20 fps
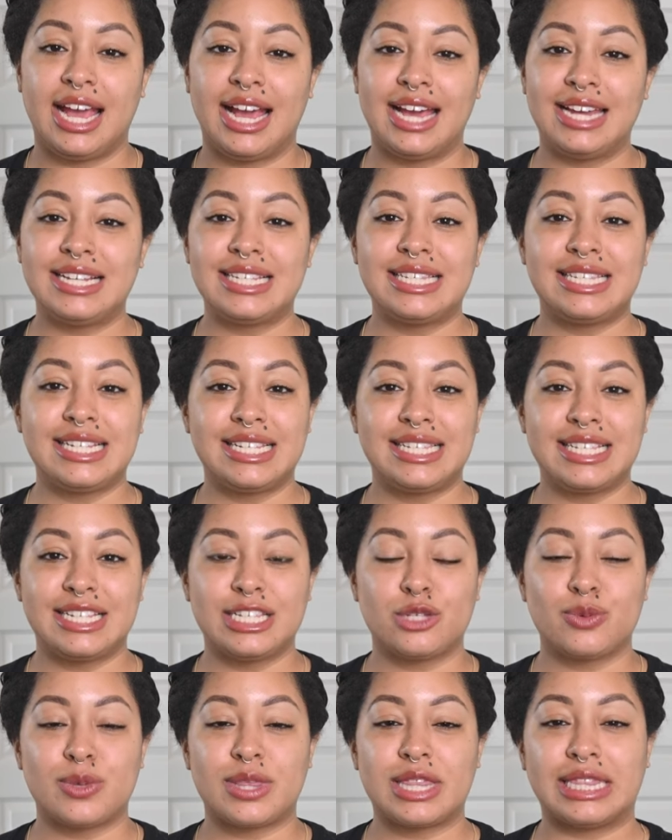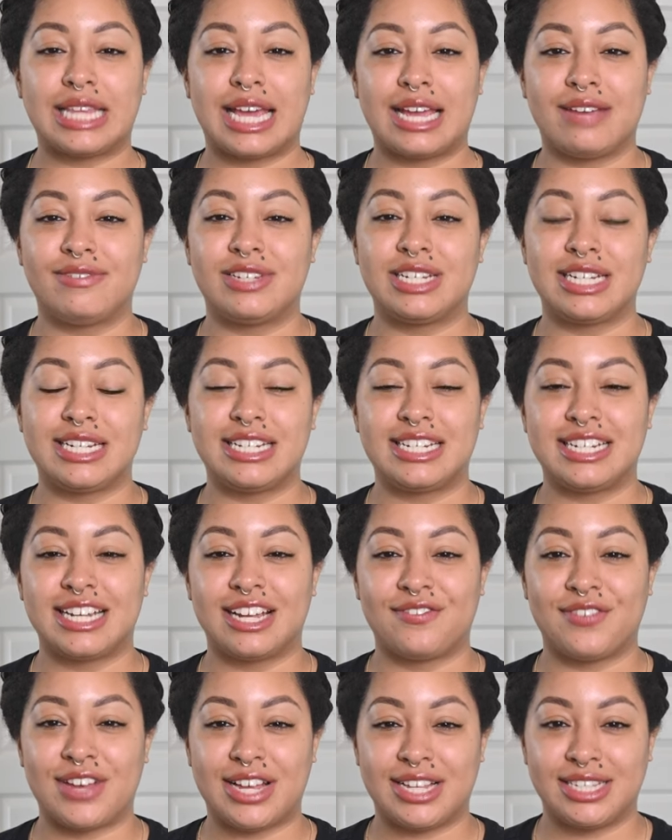and assistance with
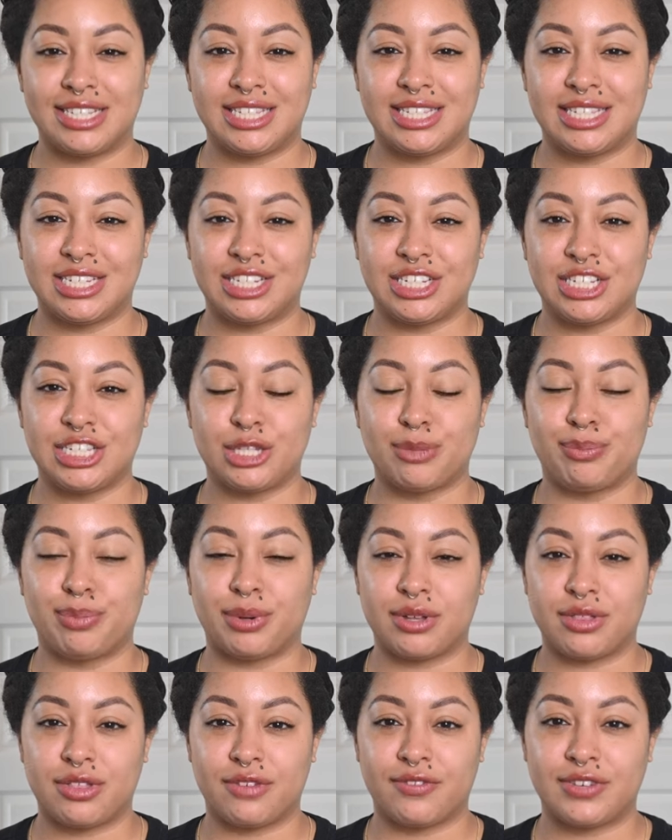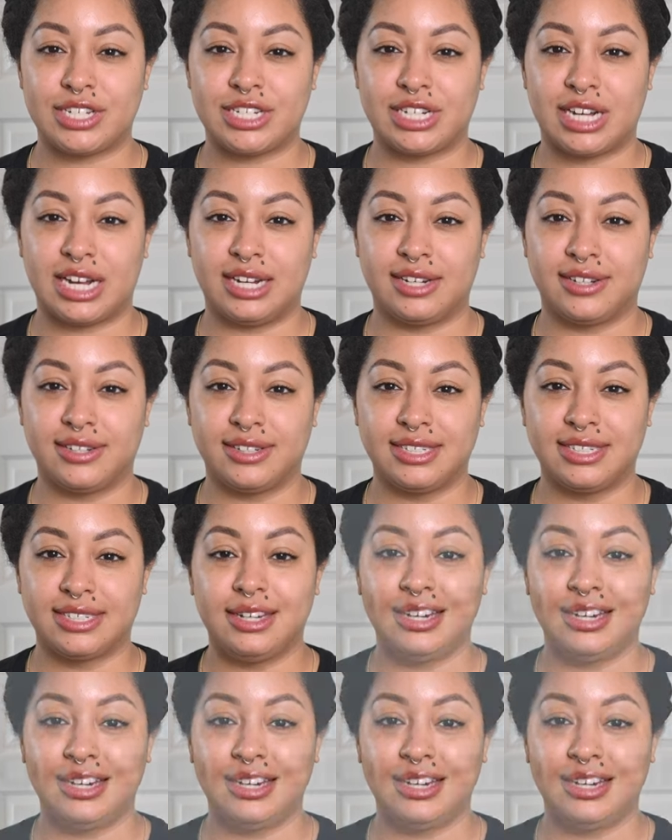life-changing events such as the birth of a child.